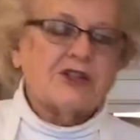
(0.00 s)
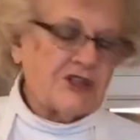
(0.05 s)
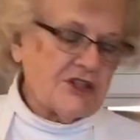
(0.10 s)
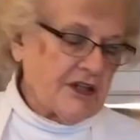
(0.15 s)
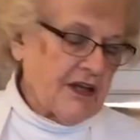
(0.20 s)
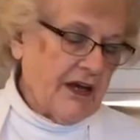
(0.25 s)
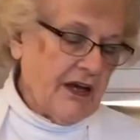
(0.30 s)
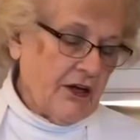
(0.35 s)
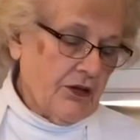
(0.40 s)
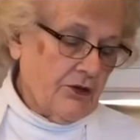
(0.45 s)

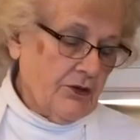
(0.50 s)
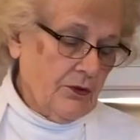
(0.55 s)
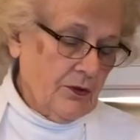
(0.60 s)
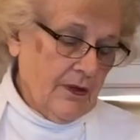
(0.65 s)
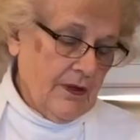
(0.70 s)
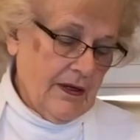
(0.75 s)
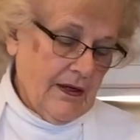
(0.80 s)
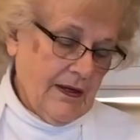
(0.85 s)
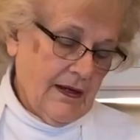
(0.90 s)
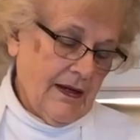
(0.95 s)
ago,
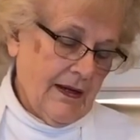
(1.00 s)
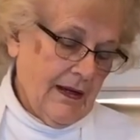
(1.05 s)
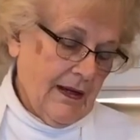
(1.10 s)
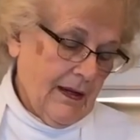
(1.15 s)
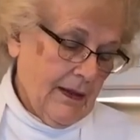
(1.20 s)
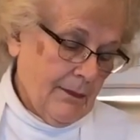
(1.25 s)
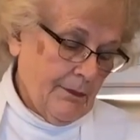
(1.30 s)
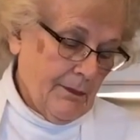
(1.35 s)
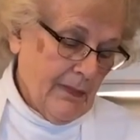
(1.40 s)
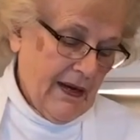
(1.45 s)

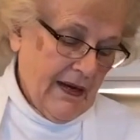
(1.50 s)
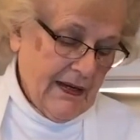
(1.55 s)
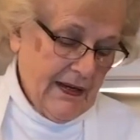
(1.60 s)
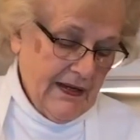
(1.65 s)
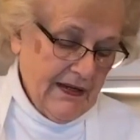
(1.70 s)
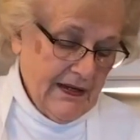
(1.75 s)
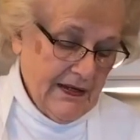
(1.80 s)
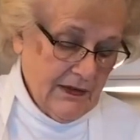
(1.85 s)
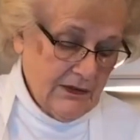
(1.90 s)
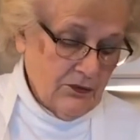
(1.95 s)
my
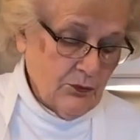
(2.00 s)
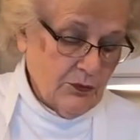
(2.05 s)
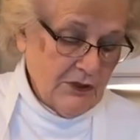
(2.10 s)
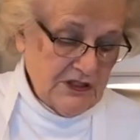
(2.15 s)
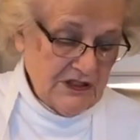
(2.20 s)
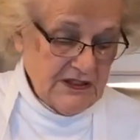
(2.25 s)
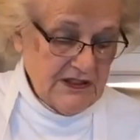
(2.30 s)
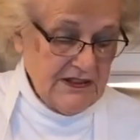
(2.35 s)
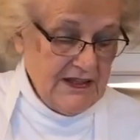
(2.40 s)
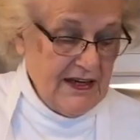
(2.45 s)
aunt was
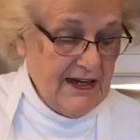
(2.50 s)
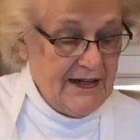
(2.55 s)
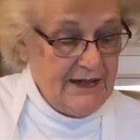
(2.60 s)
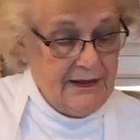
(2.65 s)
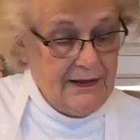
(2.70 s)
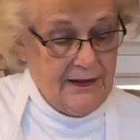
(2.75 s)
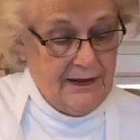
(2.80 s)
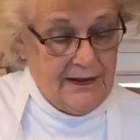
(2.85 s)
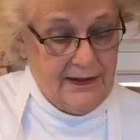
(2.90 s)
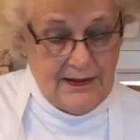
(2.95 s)
a nun,
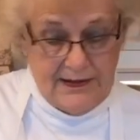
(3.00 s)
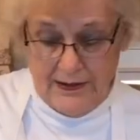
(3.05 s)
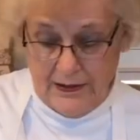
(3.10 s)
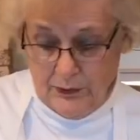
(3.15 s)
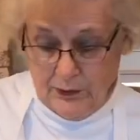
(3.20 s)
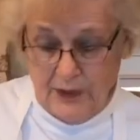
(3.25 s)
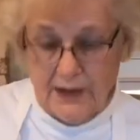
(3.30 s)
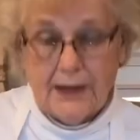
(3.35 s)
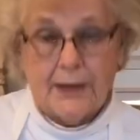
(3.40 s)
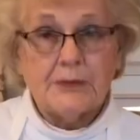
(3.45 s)
and I
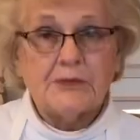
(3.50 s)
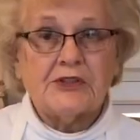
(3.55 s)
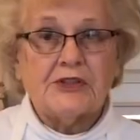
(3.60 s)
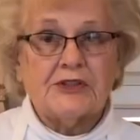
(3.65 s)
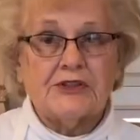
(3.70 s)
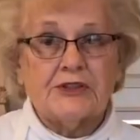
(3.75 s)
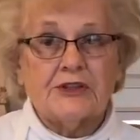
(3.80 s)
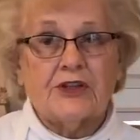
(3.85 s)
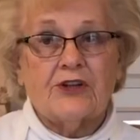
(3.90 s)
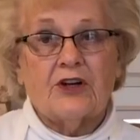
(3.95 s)
went up to her
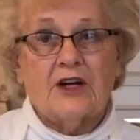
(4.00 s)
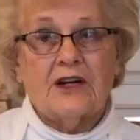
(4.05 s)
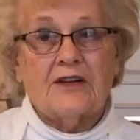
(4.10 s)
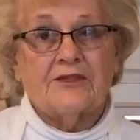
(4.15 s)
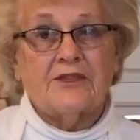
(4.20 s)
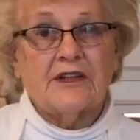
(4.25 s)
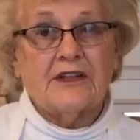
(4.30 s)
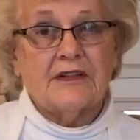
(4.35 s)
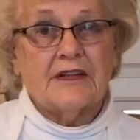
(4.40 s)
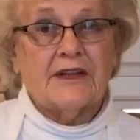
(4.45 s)

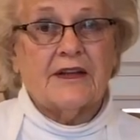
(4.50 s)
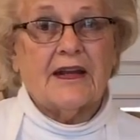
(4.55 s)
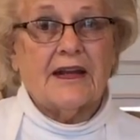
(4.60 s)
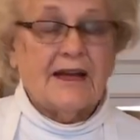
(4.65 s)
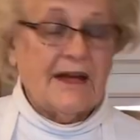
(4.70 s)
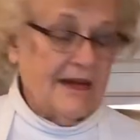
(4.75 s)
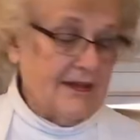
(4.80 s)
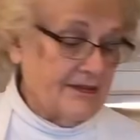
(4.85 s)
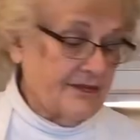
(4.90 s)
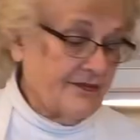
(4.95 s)
convent. They
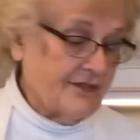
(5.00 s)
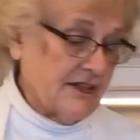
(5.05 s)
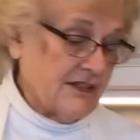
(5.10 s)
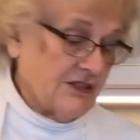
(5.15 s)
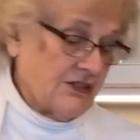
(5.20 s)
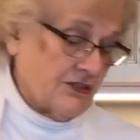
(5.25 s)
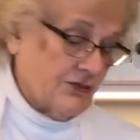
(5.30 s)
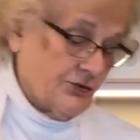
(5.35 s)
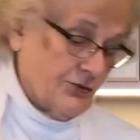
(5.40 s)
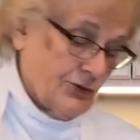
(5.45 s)
had a
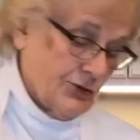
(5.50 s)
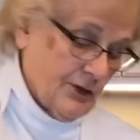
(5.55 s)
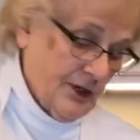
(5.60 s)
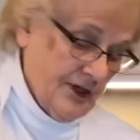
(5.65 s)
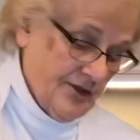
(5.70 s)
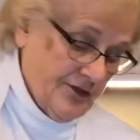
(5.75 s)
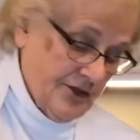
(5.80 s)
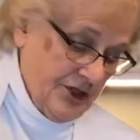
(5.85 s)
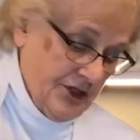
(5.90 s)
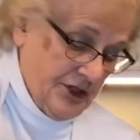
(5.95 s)
festival
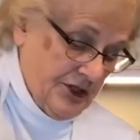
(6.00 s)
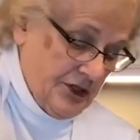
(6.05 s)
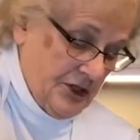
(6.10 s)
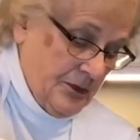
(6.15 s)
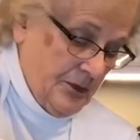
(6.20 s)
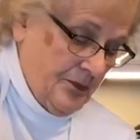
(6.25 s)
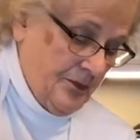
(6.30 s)
every year.